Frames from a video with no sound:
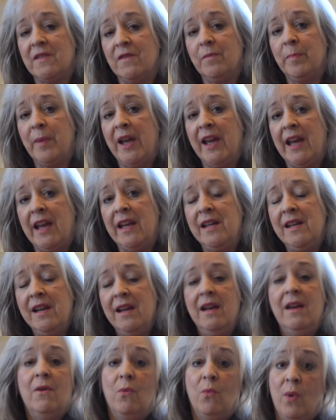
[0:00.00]
of pain.
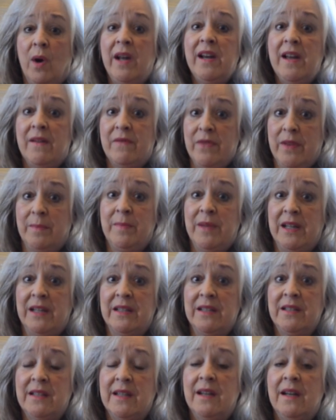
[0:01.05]
One of them
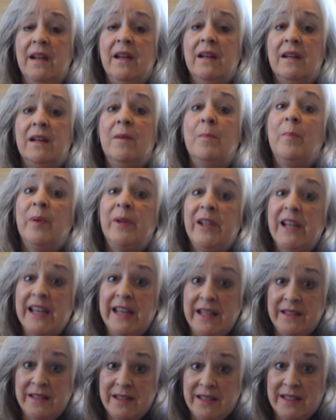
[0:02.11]
is
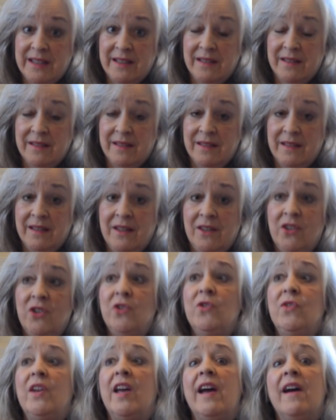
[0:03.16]
complaints. "You
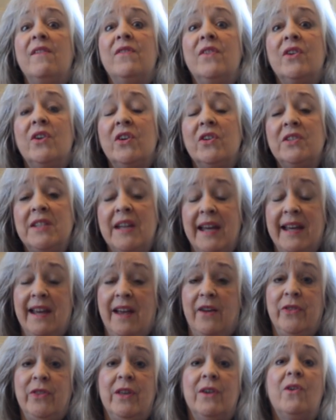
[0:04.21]
never take
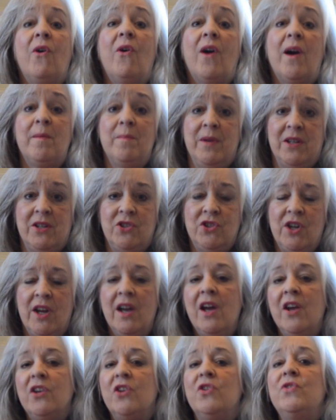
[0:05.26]
out the garbage.
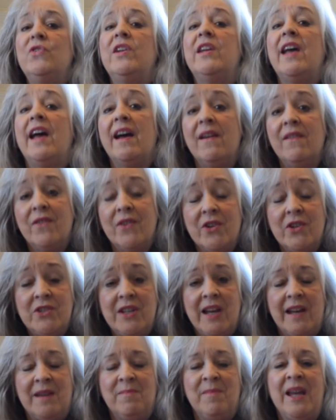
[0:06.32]
You never
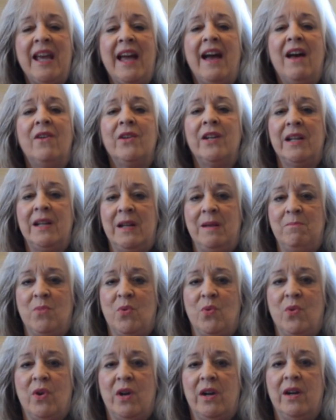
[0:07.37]
take me out
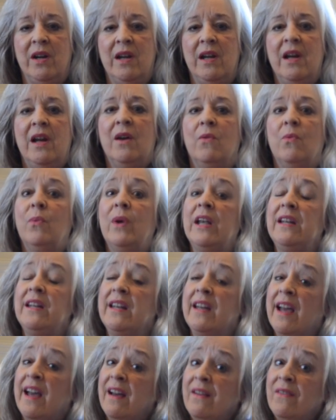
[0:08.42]
anymore. We
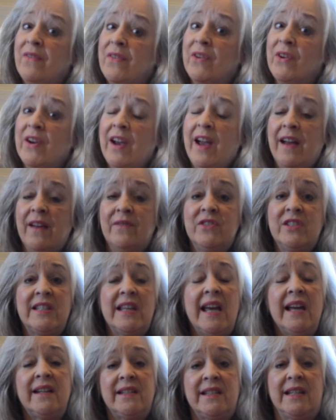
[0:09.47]
never have
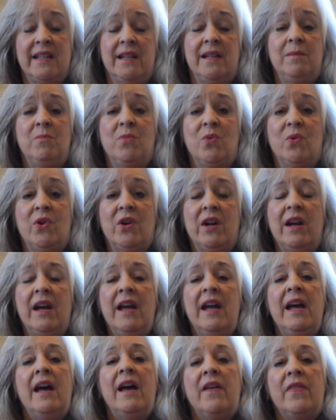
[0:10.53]
sex anymore."
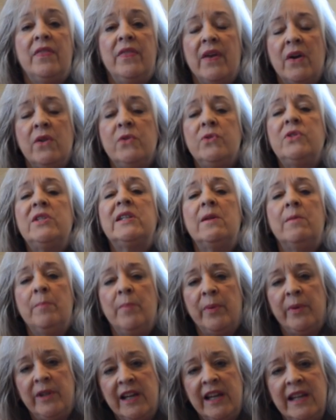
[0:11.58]
Those
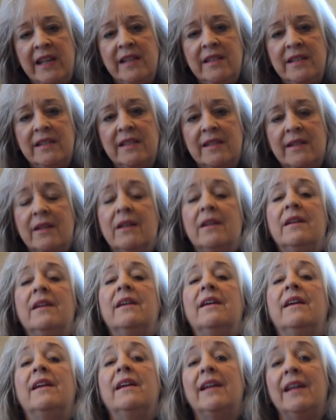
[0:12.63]
complaints,
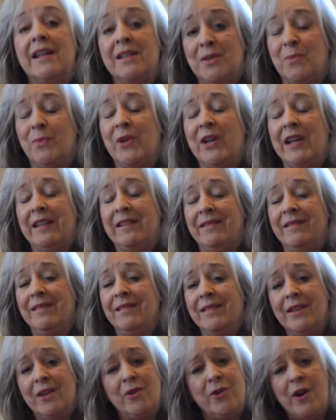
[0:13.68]
guess what?
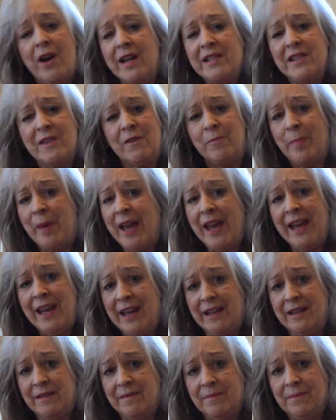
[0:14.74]
They're cries of
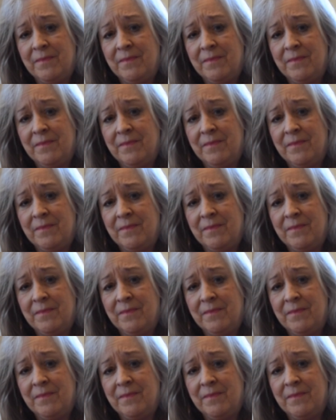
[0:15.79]
pain.